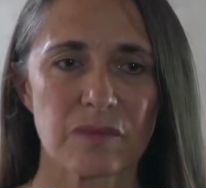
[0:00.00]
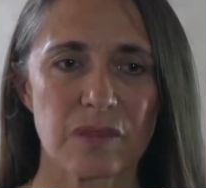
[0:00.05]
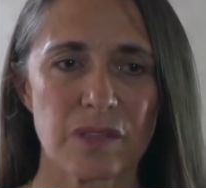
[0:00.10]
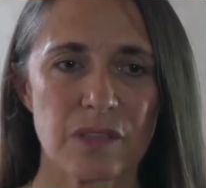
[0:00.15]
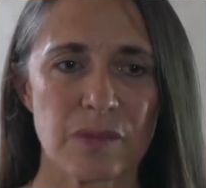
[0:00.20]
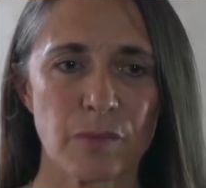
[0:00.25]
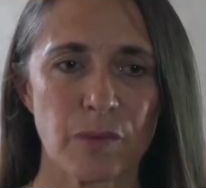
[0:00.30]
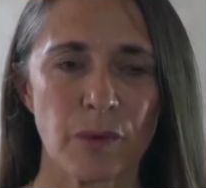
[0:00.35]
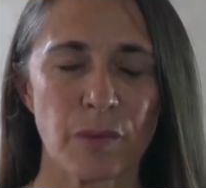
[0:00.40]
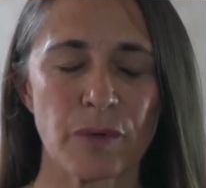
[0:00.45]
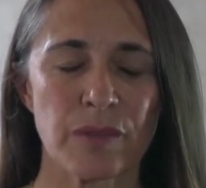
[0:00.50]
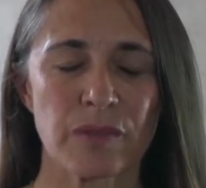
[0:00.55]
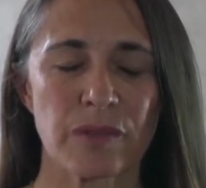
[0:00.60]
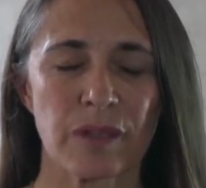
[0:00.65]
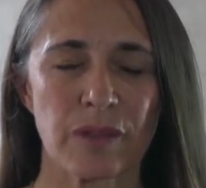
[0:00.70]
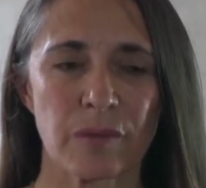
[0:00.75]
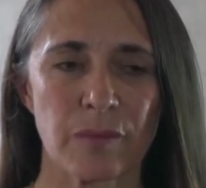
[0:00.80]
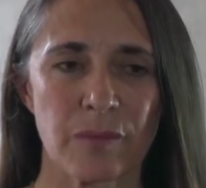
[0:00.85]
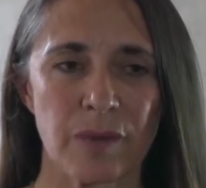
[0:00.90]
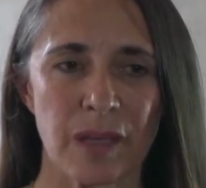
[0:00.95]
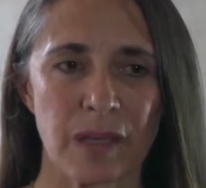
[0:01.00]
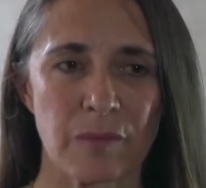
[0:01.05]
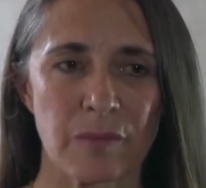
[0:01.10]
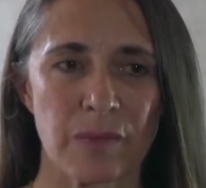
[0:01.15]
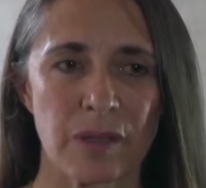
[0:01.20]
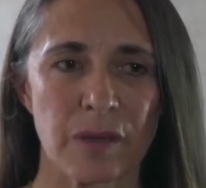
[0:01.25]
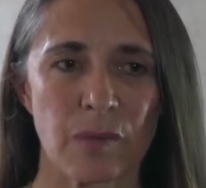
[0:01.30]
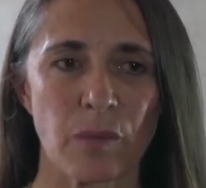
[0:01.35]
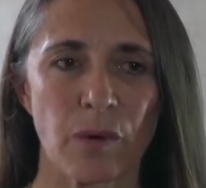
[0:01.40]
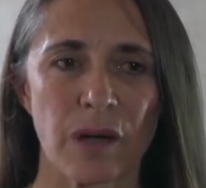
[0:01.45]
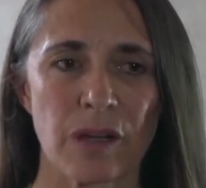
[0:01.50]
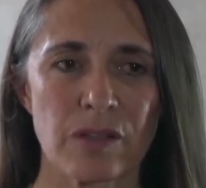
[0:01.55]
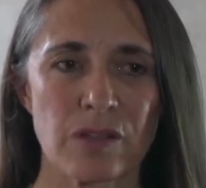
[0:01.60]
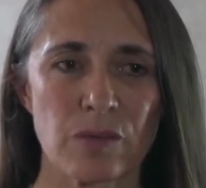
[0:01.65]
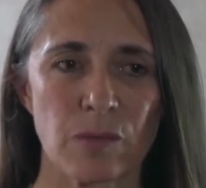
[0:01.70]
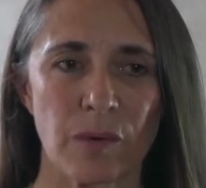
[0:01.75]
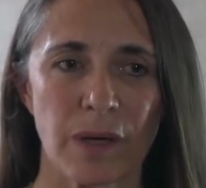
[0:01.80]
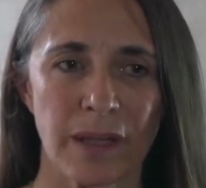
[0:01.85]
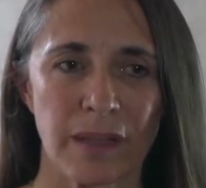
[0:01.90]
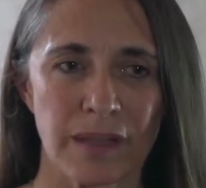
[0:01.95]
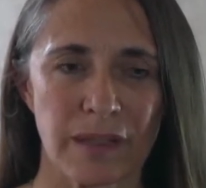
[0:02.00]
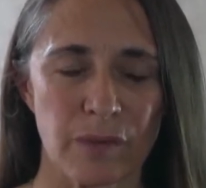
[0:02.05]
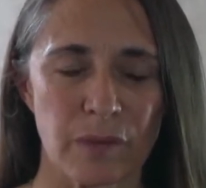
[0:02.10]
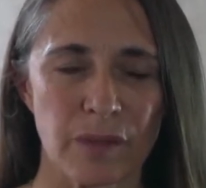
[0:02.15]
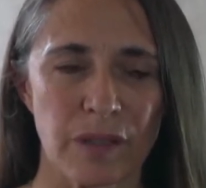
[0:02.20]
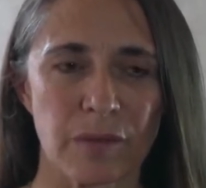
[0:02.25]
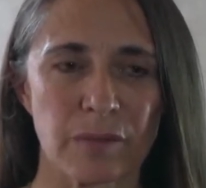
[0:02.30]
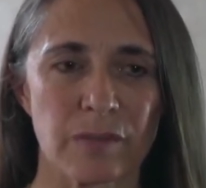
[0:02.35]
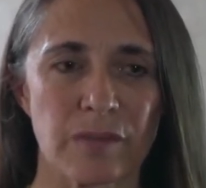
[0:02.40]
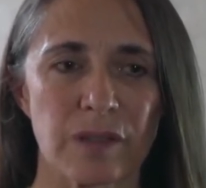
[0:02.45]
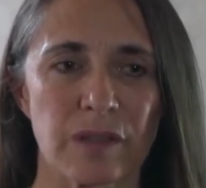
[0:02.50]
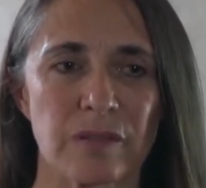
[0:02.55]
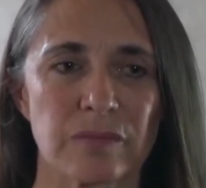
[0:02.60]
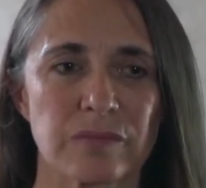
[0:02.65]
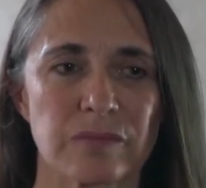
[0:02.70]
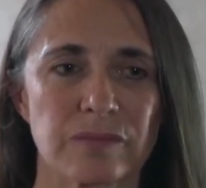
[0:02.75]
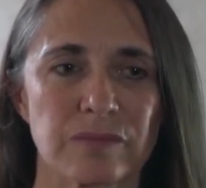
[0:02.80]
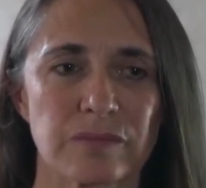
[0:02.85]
This perpetrator made me watch while he raped me.